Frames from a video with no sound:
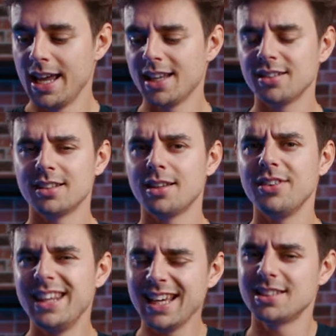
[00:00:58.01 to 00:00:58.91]
And the
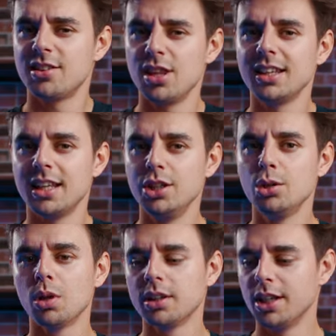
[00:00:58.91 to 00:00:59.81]
next thing that
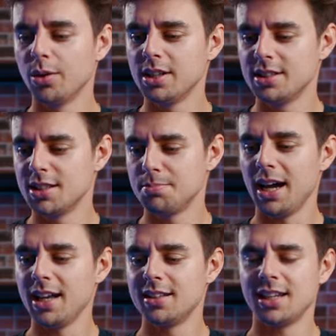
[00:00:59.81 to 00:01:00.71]
you will notice is
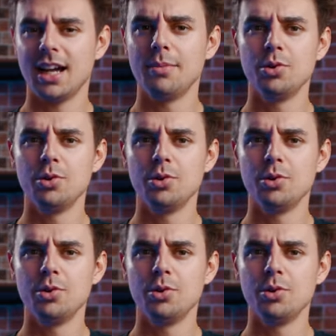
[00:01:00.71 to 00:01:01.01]
by the time